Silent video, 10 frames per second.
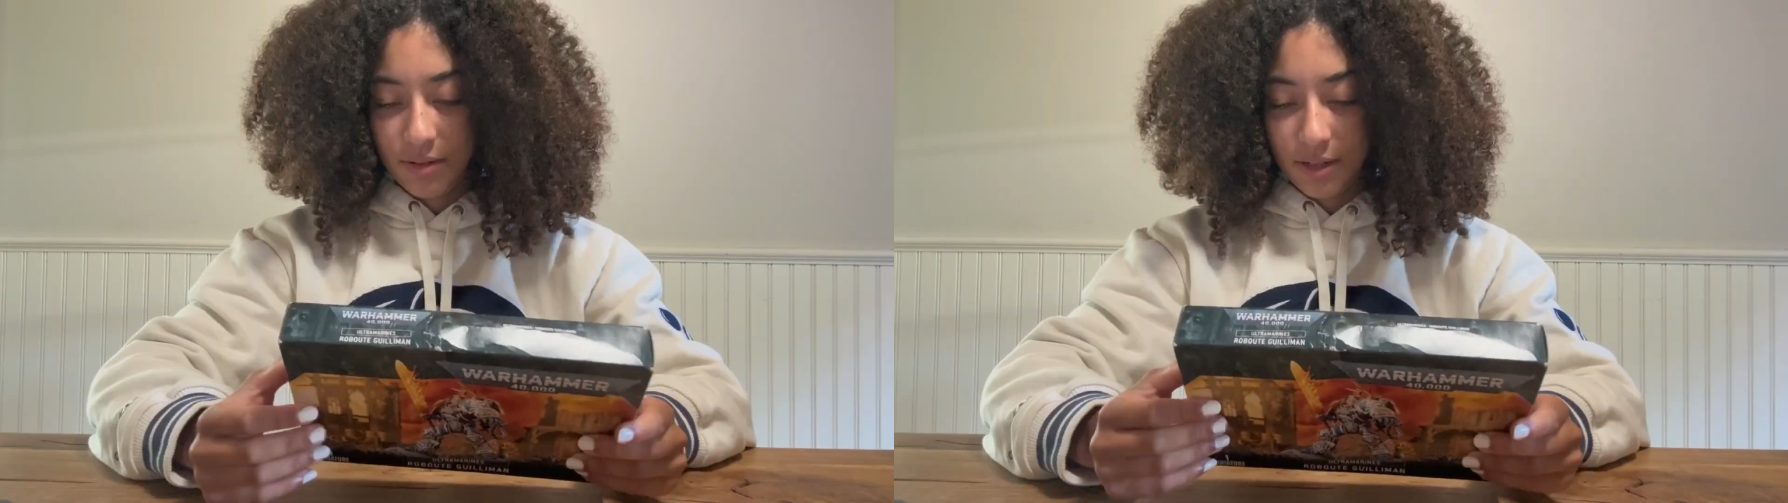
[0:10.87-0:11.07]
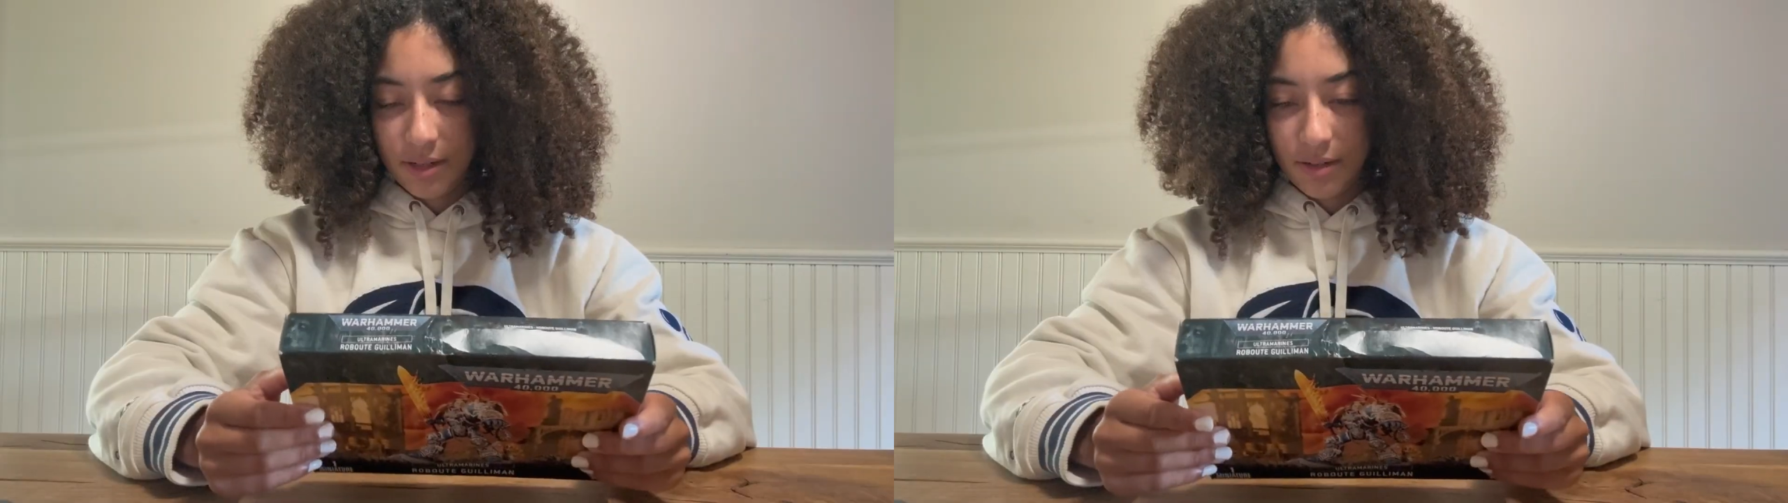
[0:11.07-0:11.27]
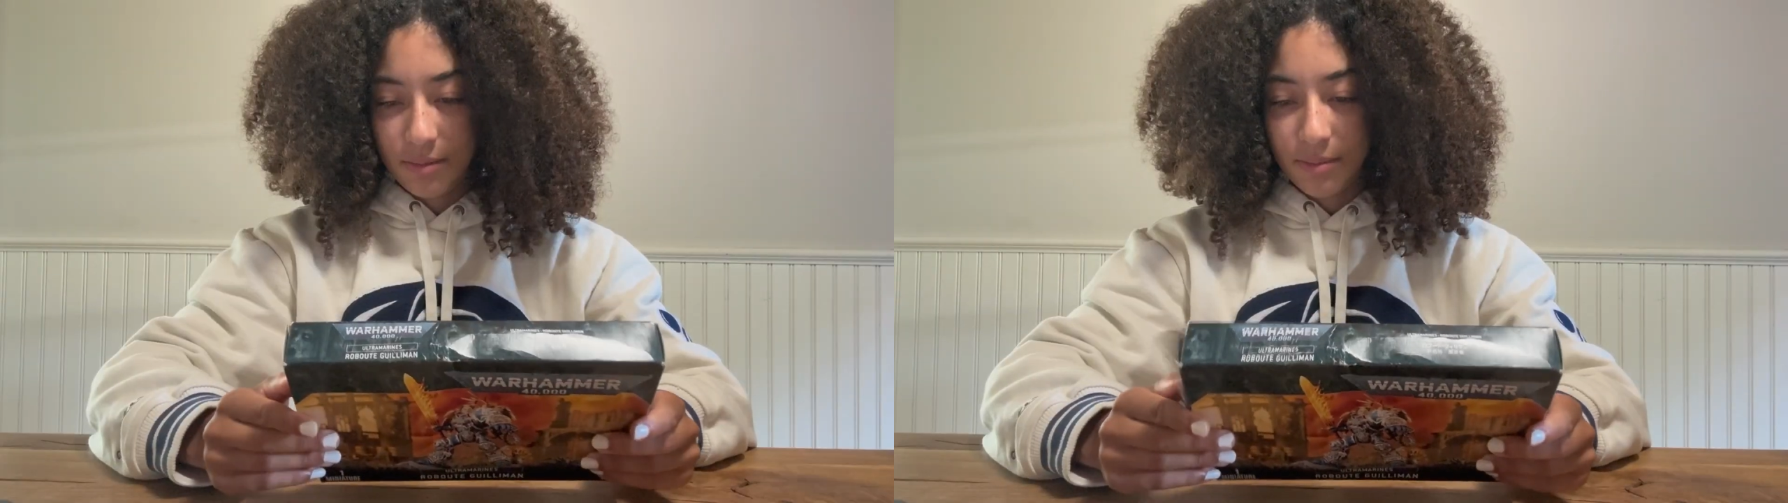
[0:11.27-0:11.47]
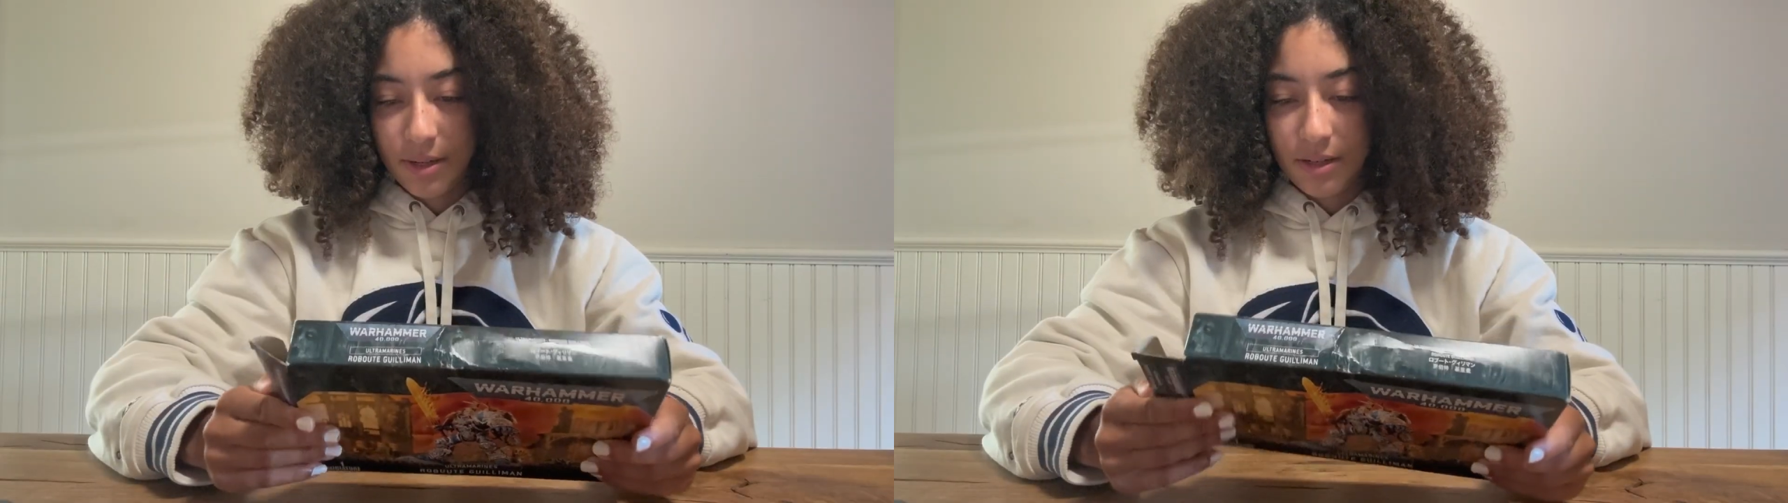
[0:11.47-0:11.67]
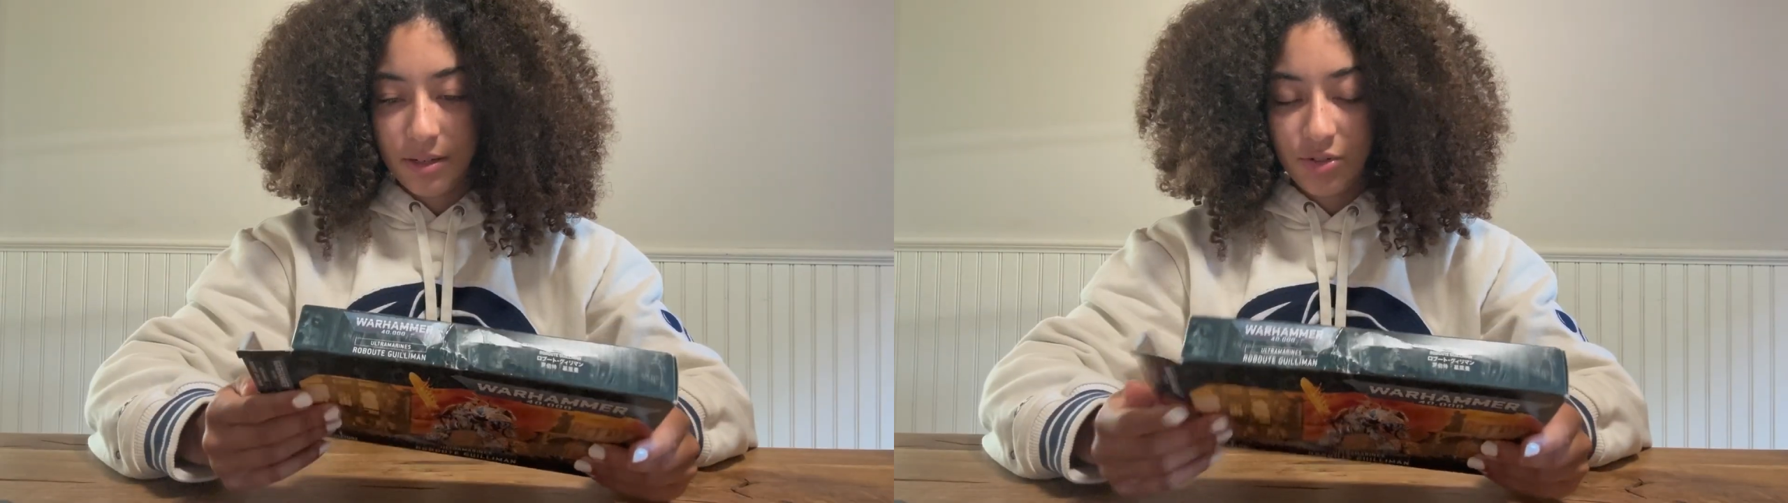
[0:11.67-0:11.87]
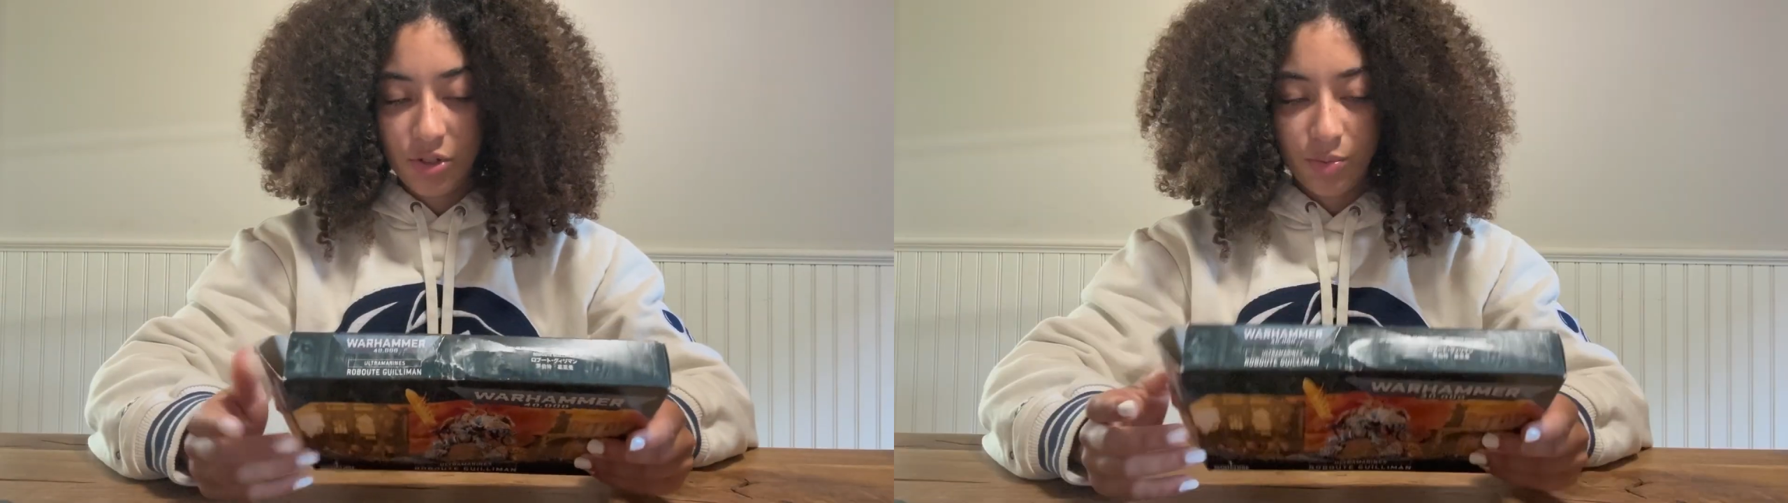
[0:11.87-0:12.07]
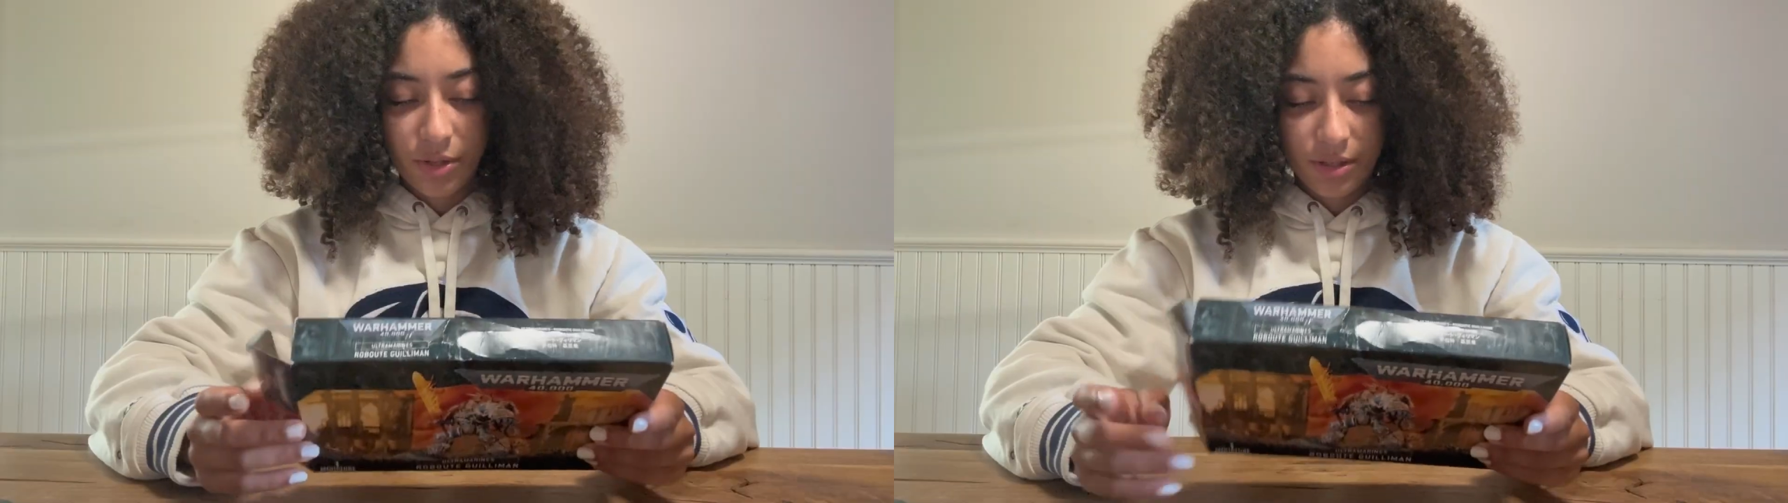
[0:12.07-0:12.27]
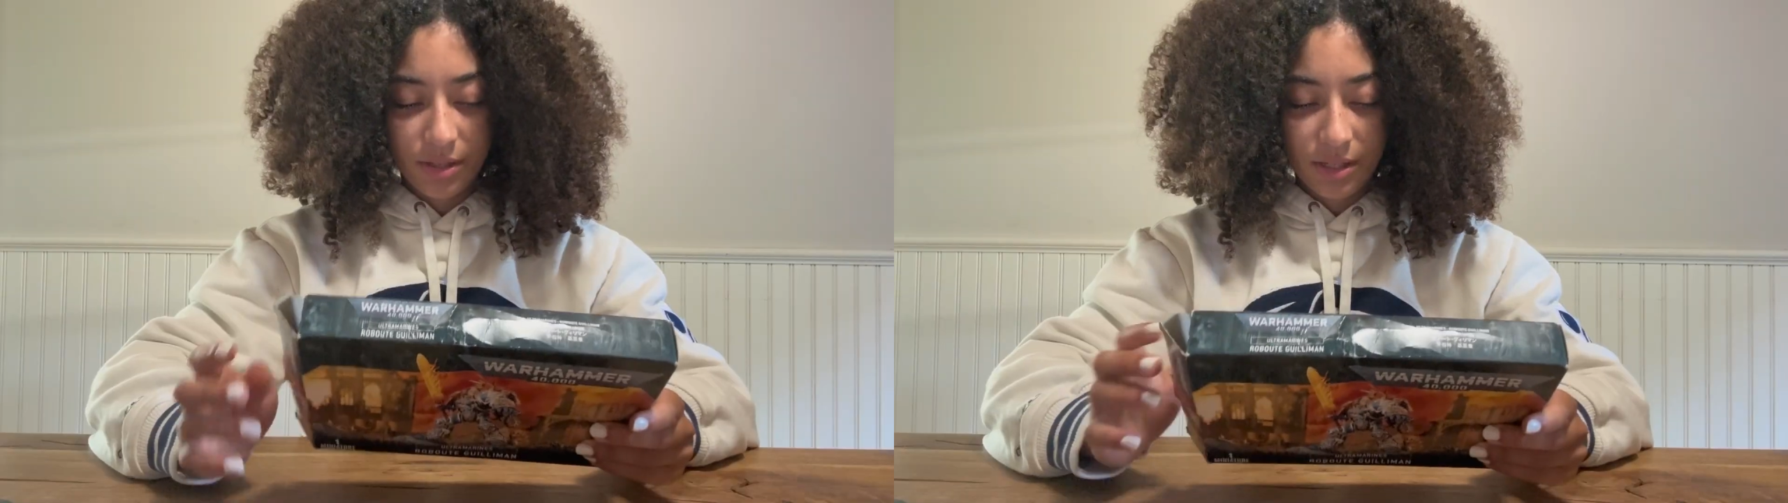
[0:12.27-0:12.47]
I didn't just want this